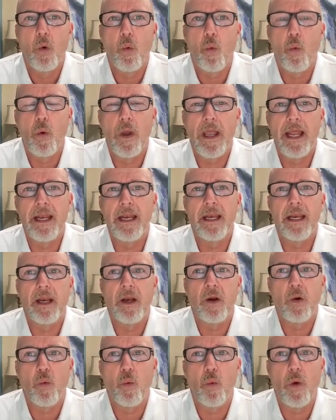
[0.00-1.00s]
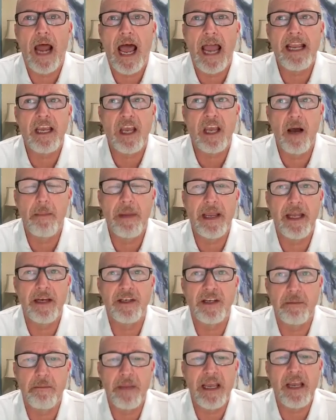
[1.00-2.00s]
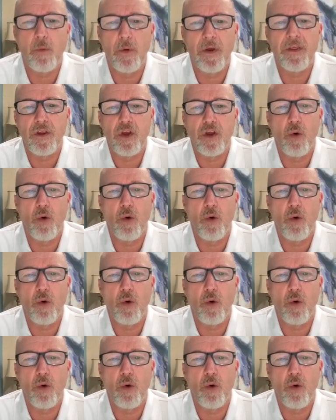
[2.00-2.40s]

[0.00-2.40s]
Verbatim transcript: when when I come in to meet with